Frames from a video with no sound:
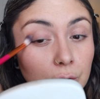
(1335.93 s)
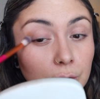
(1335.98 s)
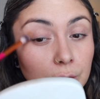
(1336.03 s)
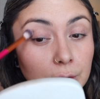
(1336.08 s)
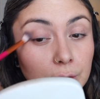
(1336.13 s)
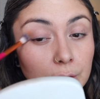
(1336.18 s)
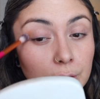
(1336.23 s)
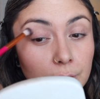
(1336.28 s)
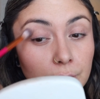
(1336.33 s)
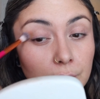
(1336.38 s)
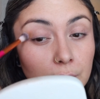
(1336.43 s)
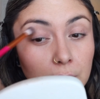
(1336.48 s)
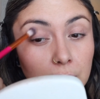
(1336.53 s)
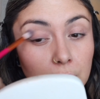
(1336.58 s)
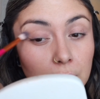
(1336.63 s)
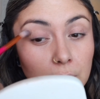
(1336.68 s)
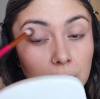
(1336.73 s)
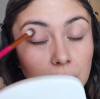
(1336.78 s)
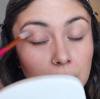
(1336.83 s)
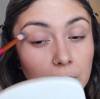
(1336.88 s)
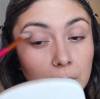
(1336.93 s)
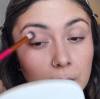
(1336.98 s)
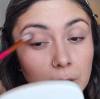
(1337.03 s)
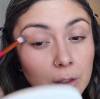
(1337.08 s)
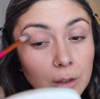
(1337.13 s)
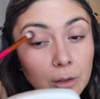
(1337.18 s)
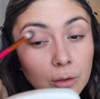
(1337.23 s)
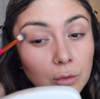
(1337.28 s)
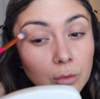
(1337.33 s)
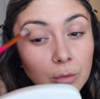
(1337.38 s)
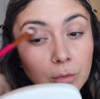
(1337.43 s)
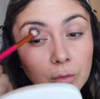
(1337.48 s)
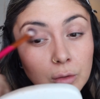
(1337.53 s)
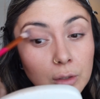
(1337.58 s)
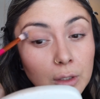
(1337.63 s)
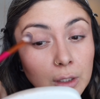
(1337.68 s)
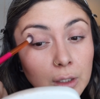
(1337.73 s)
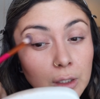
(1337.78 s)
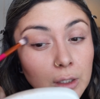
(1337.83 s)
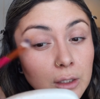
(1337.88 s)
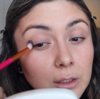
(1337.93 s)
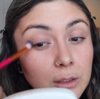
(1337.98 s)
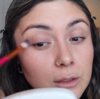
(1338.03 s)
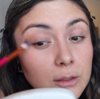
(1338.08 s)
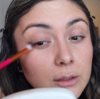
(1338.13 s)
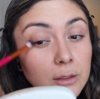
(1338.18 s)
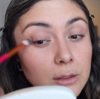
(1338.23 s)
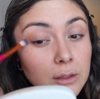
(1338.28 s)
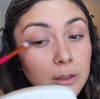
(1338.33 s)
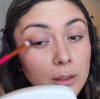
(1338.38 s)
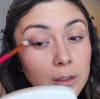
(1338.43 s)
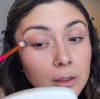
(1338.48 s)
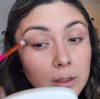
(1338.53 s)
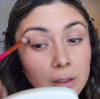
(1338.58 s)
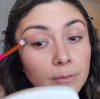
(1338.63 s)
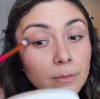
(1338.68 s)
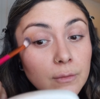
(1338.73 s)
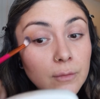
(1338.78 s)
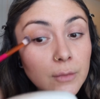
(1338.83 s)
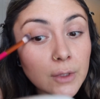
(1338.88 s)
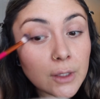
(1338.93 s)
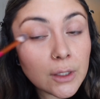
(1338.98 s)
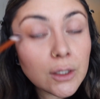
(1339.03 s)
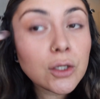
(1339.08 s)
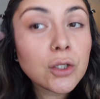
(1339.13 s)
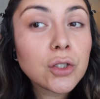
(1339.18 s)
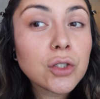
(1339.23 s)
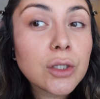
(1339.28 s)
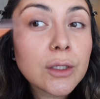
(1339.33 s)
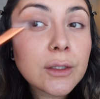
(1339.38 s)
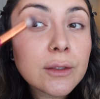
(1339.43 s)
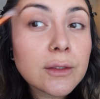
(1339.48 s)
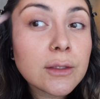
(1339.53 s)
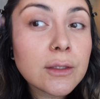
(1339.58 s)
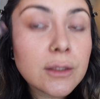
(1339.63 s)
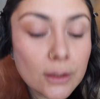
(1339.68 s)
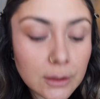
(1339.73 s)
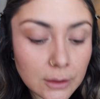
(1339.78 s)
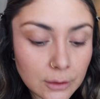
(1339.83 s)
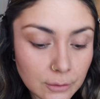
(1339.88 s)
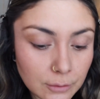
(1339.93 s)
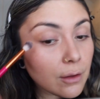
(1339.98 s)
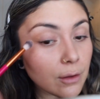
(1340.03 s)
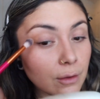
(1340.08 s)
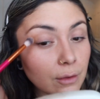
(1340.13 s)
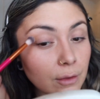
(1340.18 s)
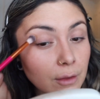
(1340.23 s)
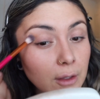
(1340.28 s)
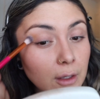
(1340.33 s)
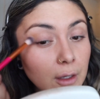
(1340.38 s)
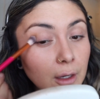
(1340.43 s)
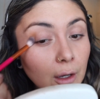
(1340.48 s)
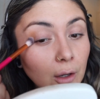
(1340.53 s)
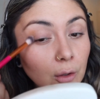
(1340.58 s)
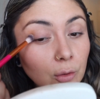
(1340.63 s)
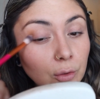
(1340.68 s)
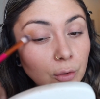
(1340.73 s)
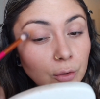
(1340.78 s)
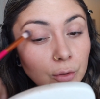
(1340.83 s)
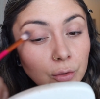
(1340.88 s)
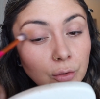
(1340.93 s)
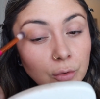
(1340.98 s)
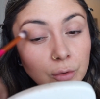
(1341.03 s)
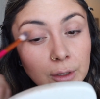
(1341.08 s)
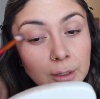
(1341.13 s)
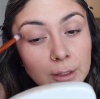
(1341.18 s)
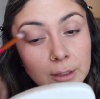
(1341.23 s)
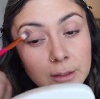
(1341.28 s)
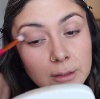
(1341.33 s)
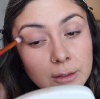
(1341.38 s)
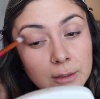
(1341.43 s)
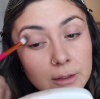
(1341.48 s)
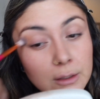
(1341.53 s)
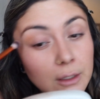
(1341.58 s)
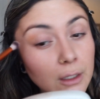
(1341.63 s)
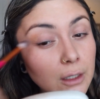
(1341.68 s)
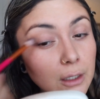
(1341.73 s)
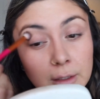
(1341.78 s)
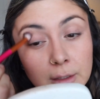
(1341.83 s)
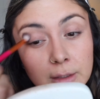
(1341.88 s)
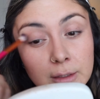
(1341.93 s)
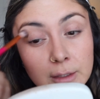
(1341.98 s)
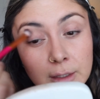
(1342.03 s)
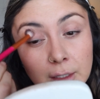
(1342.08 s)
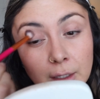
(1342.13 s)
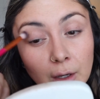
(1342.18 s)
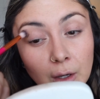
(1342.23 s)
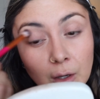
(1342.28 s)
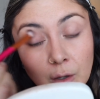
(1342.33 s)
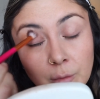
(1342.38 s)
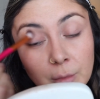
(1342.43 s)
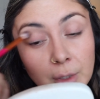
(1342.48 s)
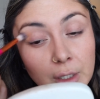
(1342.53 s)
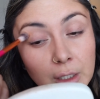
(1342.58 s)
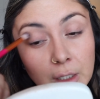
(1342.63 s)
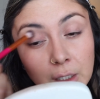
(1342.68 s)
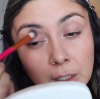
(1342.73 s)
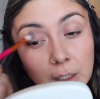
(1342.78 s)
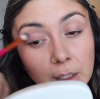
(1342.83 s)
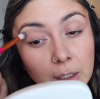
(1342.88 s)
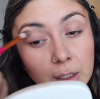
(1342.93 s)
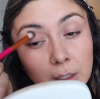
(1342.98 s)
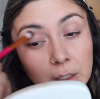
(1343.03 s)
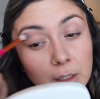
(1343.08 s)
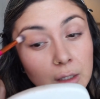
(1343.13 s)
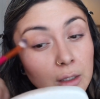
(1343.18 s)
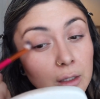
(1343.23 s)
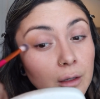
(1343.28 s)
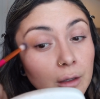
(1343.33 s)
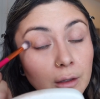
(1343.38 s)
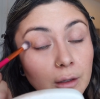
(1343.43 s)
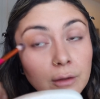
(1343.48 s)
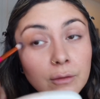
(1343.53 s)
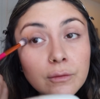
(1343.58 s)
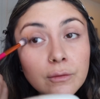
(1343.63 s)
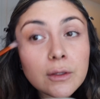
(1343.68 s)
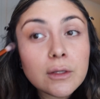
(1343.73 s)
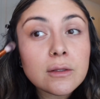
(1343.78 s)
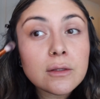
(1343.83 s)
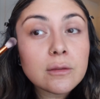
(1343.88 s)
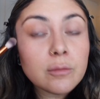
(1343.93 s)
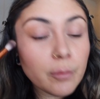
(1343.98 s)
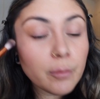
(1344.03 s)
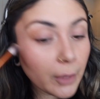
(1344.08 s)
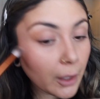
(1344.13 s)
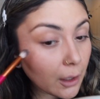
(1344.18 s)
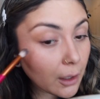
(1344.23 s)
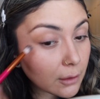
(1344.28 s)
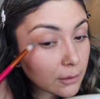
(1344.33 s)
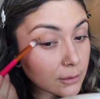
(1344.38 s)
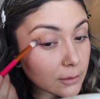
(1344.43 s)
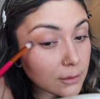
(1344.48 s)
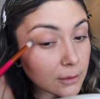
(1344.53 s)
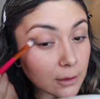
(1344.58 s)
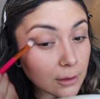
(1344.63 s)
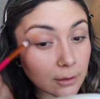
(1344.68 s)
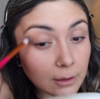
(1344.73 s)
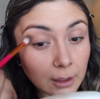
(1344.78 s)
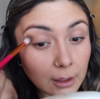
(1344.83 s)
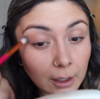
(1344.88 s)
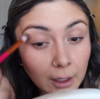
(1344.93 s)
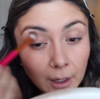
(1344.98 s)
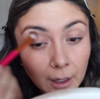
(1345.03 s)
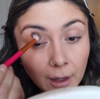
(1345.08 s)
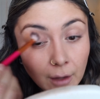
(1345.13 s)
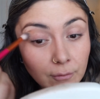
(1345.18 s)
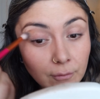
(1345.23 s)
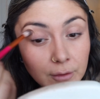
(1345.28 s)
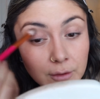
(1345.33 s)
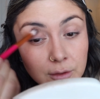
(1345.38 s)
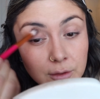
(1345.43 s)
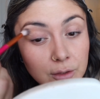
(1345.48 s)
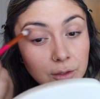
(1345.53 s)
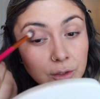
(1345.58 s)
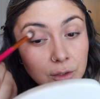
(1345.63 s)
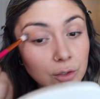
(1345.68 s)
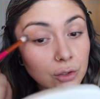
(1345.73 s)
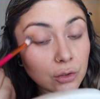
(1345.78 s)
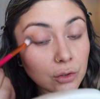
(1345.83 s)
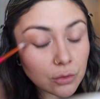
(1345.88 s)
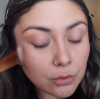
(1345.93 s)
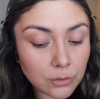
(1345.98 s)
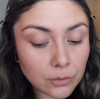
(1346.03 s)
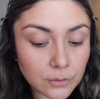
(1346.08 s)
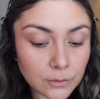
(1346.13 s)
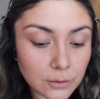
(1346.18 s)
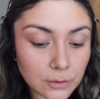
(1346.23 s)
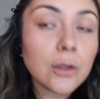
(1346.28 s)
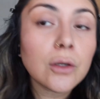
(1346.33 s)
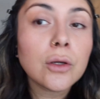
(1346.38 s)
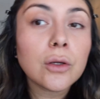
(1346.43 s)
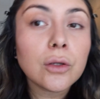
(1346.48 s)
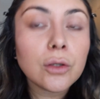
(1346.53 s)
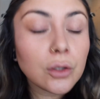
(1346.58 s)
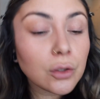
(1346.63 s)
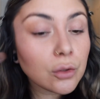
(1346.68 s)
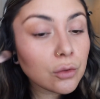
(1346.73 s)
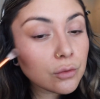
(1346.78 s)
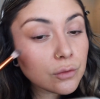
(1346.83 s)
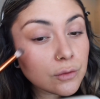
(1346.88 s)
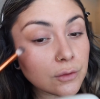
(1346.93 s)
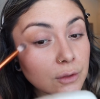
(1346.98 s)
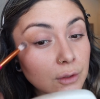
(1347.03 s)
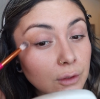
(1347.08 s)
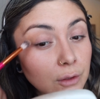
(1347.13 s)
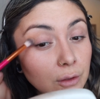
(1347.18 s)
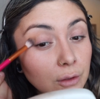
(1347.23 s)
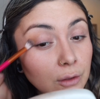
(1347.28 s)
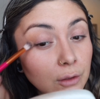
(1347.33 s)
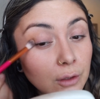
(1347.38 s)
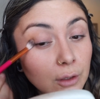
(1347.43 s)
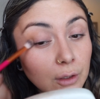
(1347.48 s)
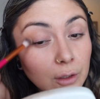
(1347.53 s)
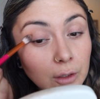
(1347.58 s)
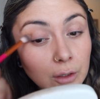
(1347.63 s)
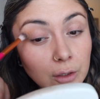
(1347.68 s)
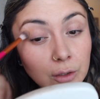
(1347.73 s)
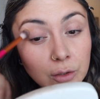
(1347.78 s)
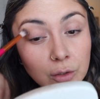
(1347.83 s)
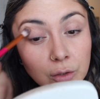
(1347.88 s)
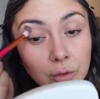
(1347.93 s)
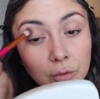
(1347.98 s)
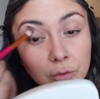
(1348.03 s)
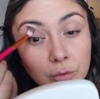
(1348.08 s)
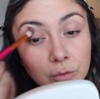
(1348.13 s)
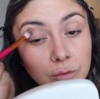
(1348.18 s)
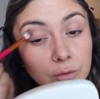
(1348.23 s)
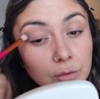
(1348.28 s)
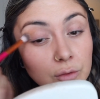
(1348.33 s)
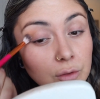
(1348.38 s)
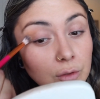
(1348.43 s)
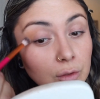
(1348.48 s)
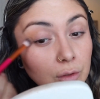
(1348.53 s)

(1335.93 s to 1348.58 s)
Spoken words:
on the crease and just the outer crease. Let's see how many of these mattes that I haven't used I can use.